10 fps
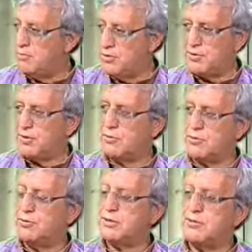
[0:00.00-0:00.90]
building
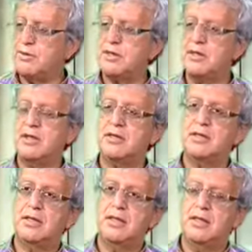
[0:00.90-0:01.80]
roads and
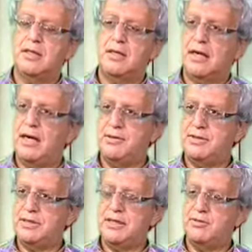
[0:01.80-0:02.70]
whatnot. How
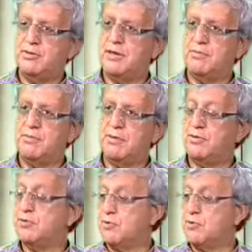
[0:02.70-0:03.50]
is it that you can build